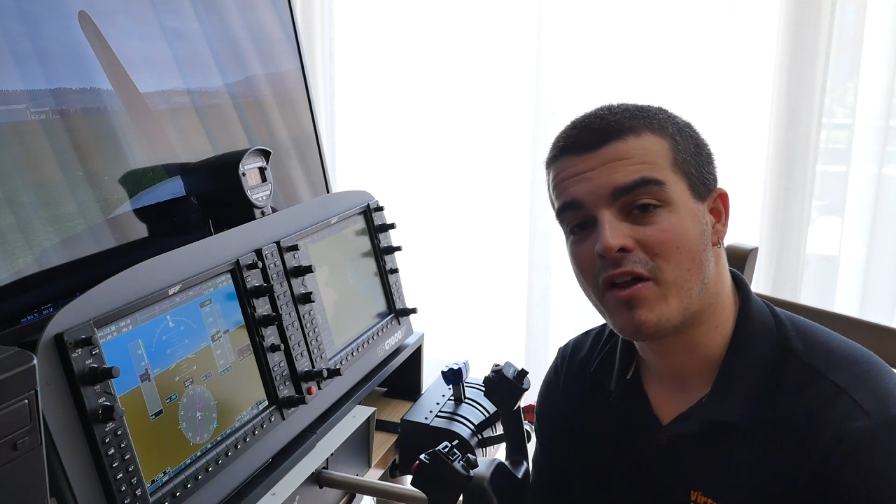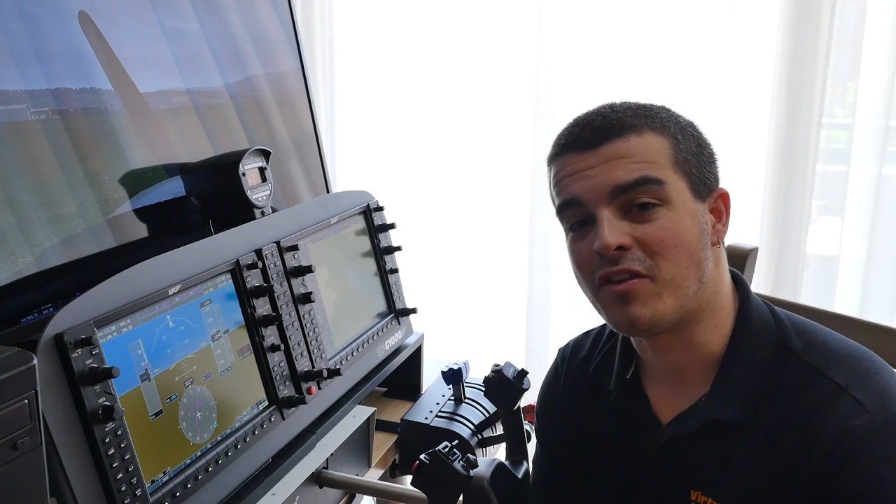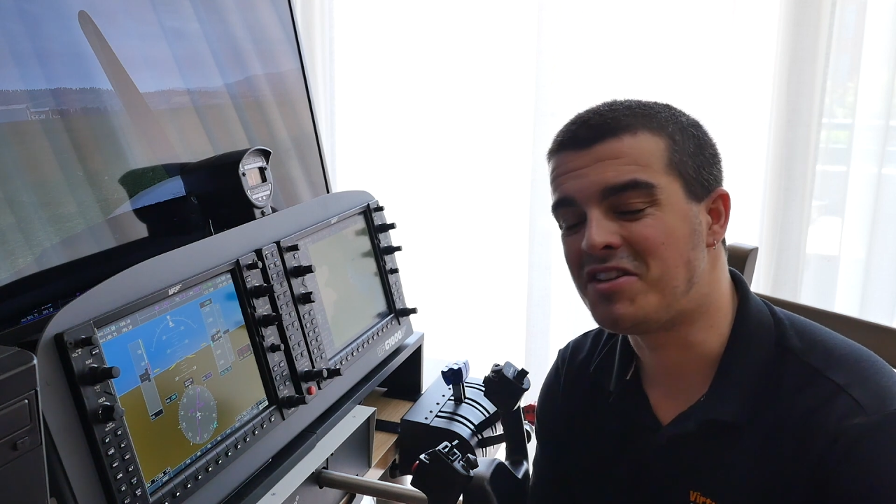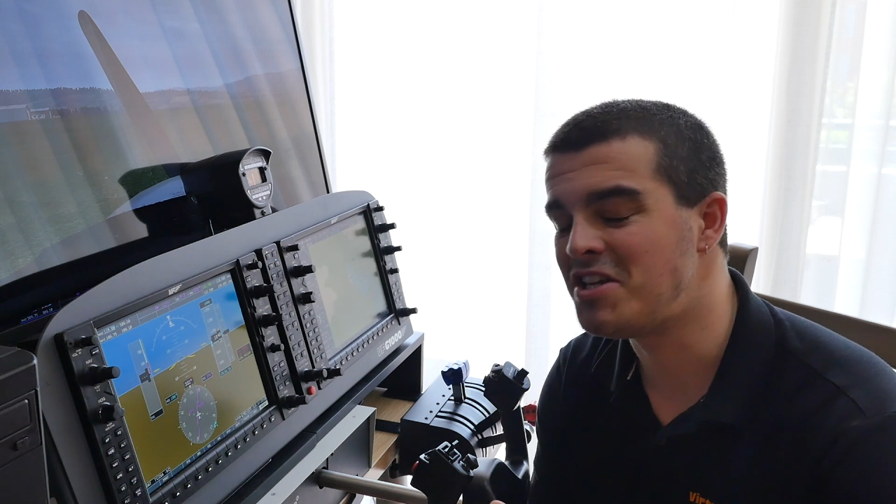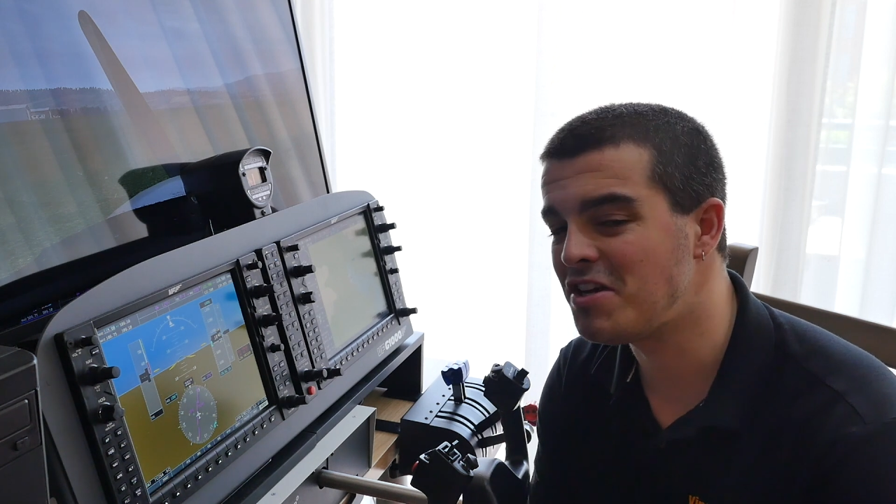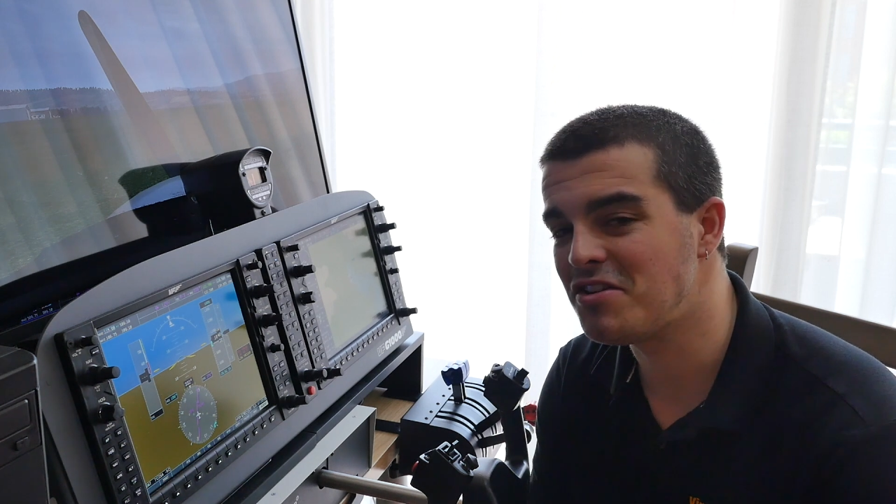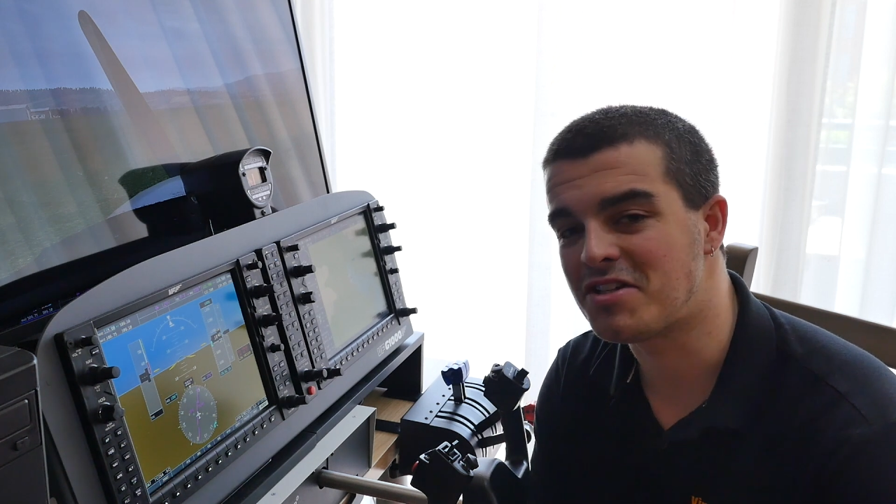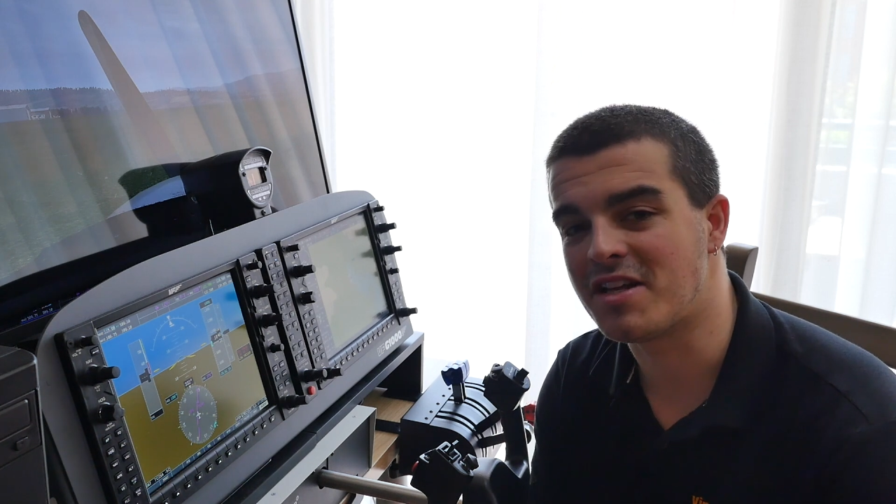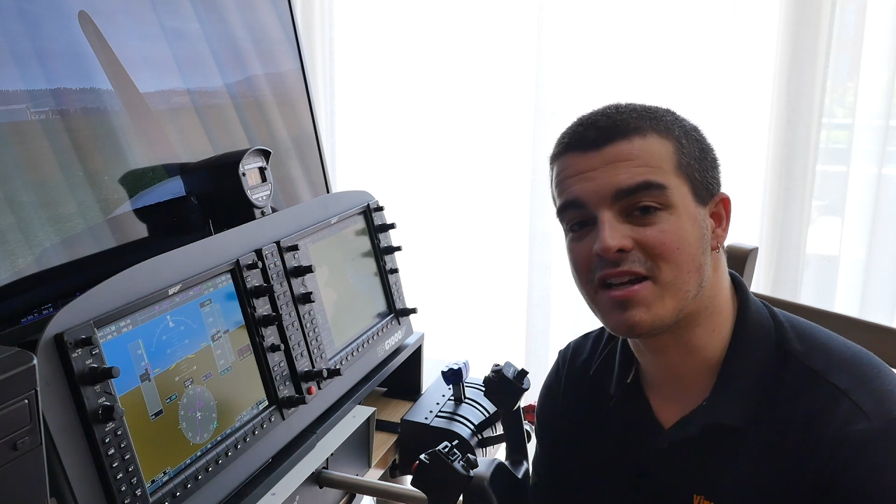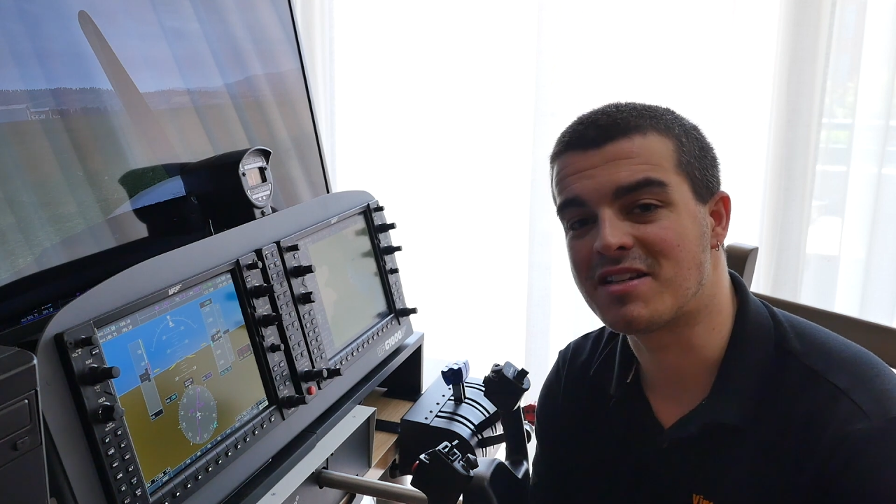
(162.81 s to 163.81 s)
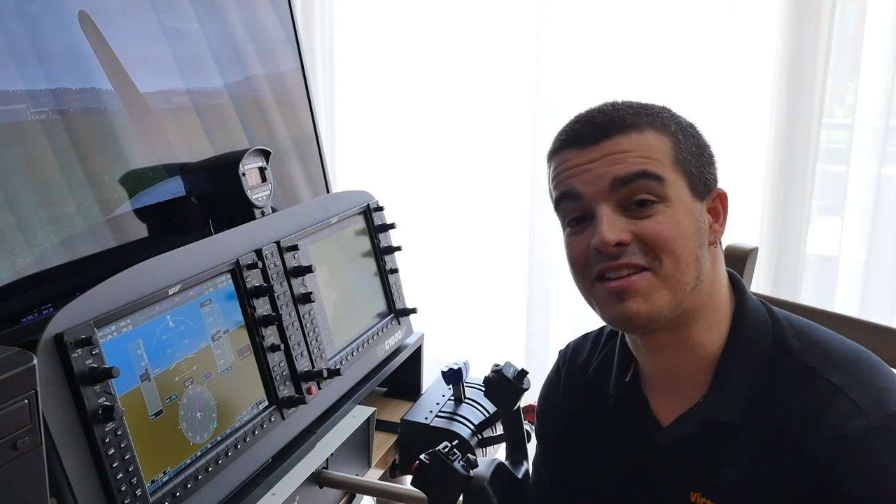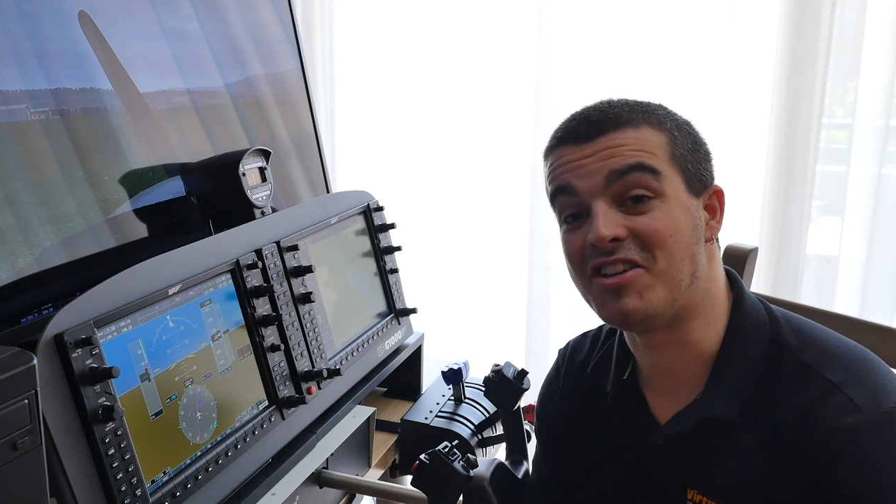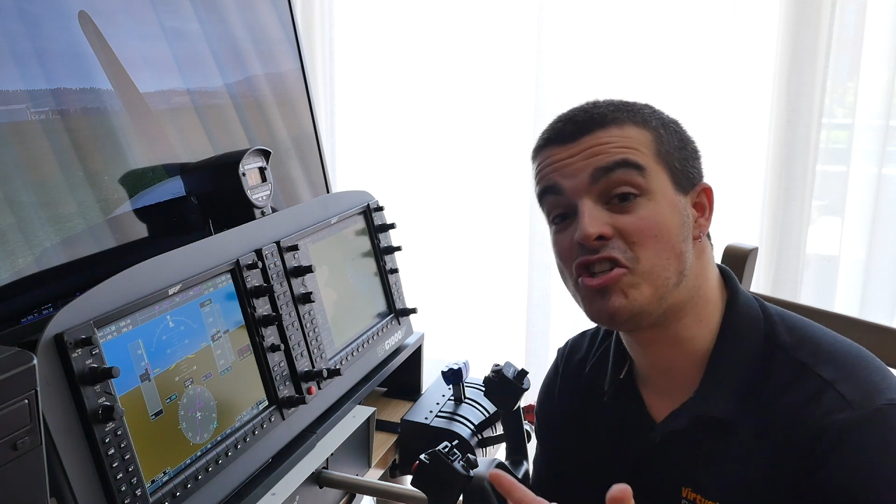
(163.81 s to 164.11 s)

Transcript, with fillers: the TQ6, the